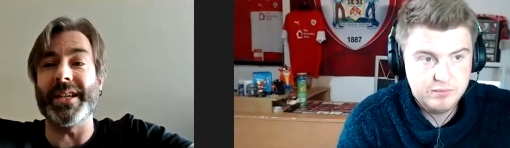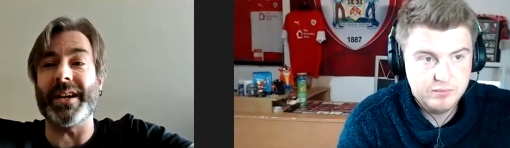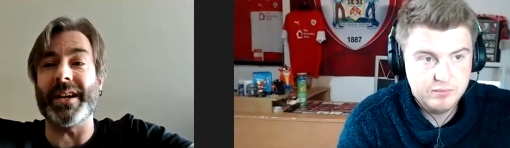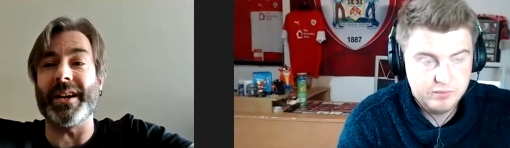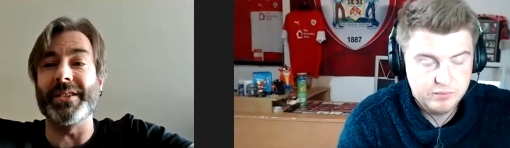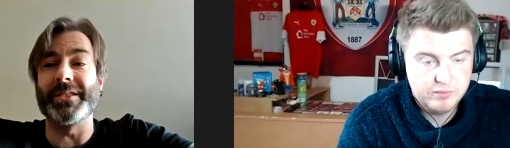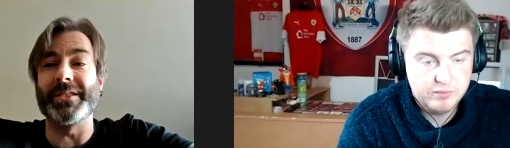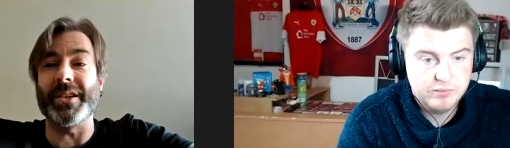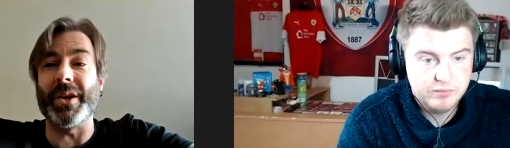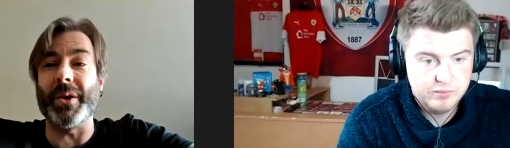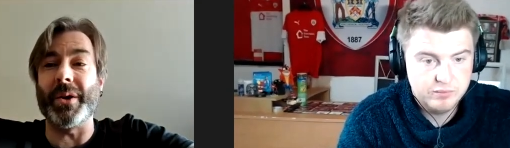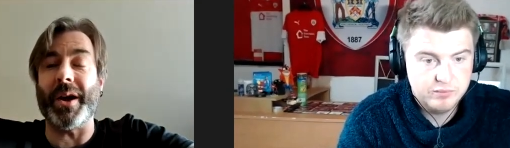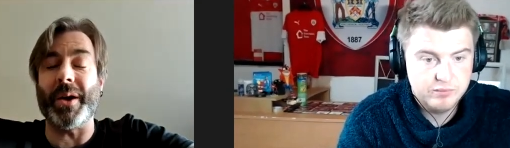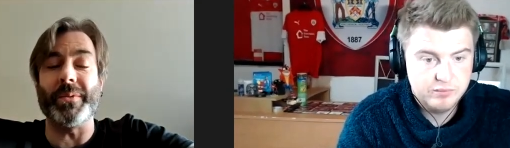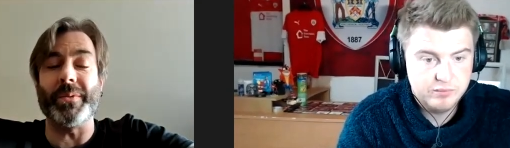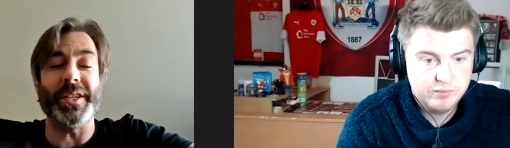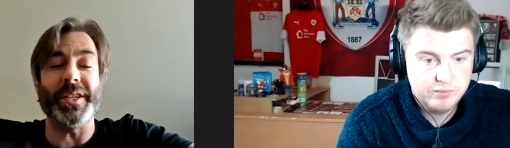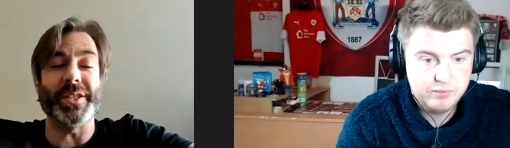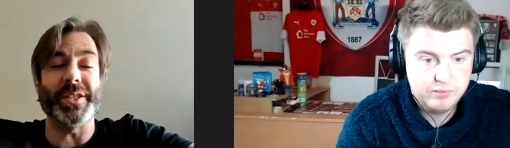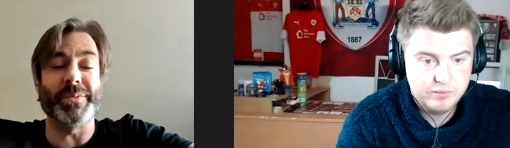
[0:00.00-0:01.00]
Speaker 1: I don't know how
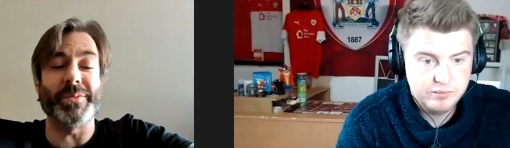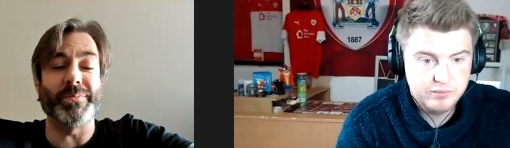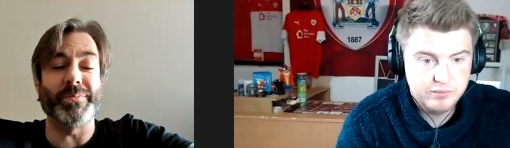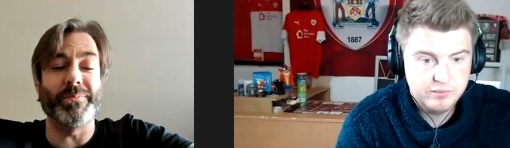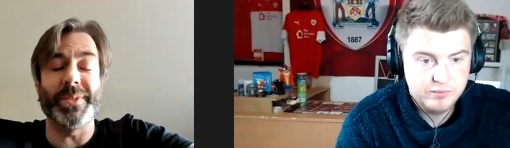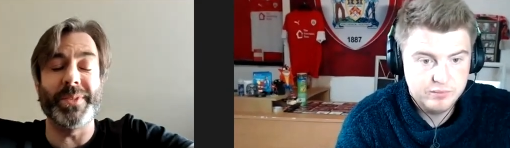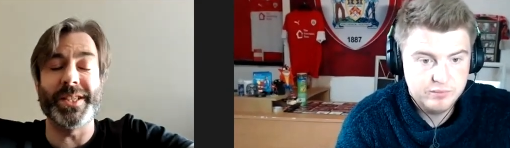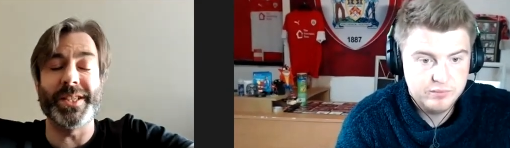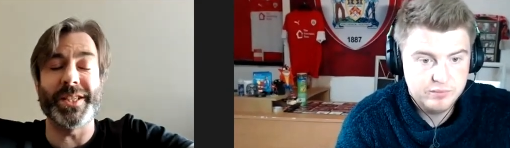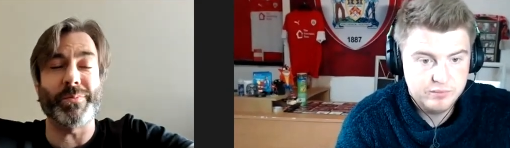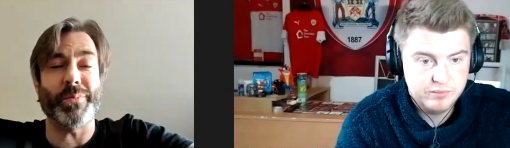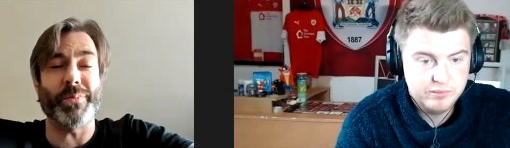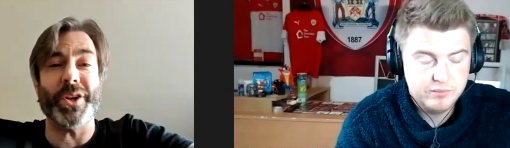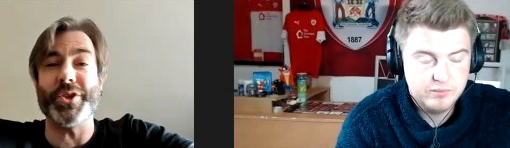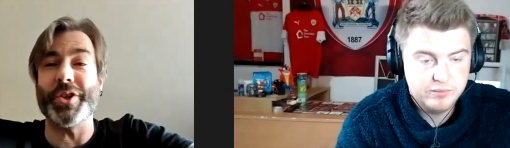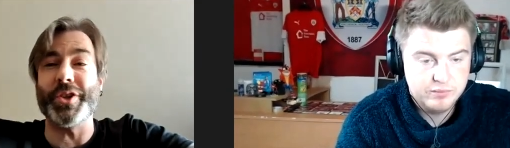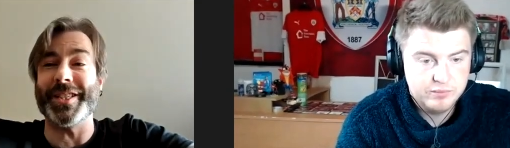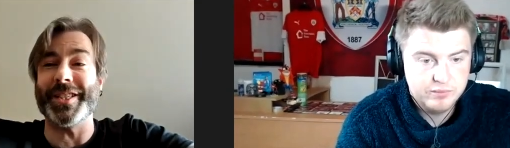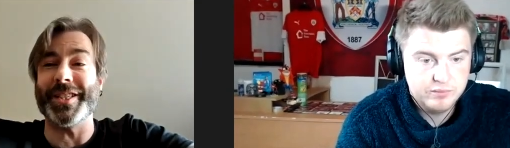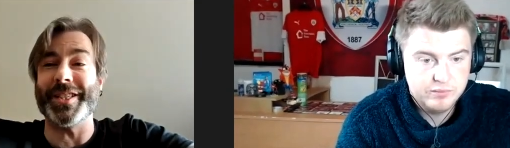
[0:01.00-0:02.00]
these
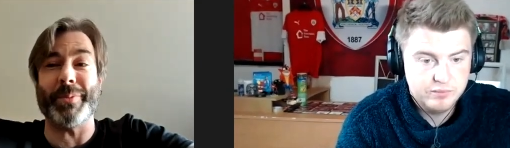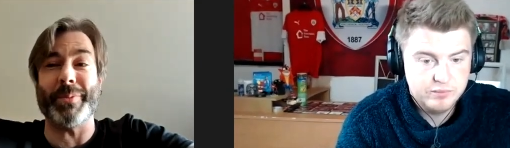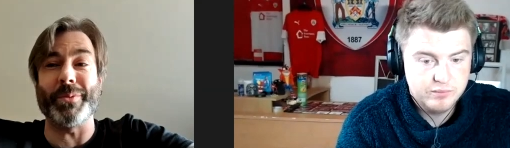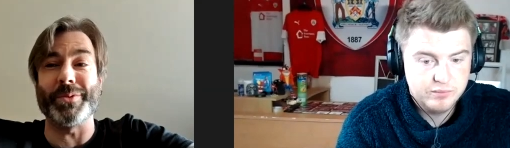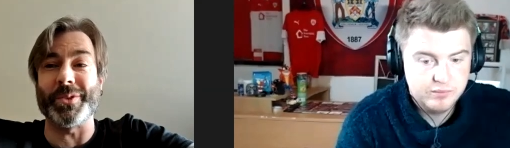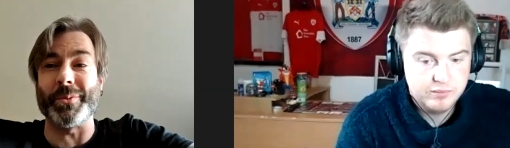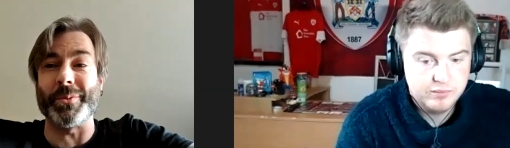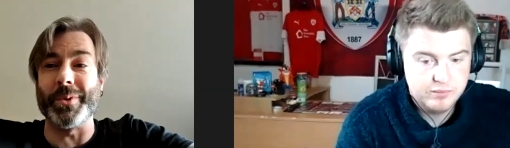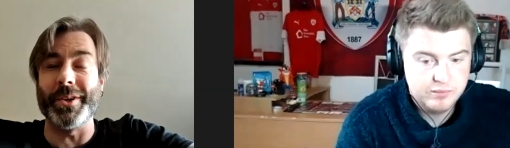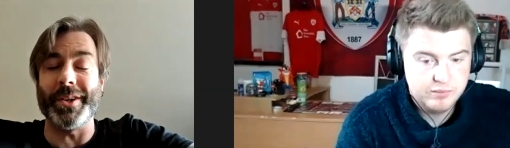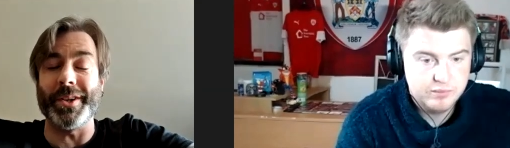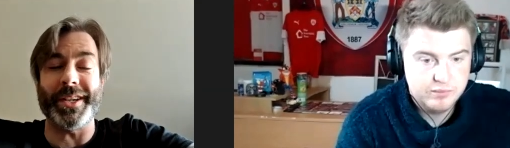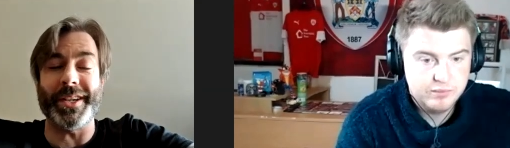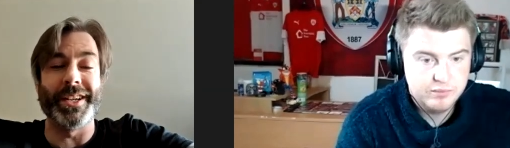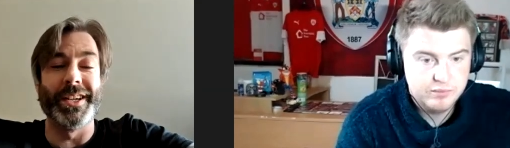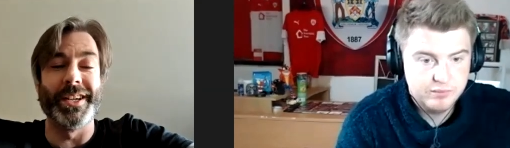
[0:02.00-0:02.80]
spreadsheets are supposed to work.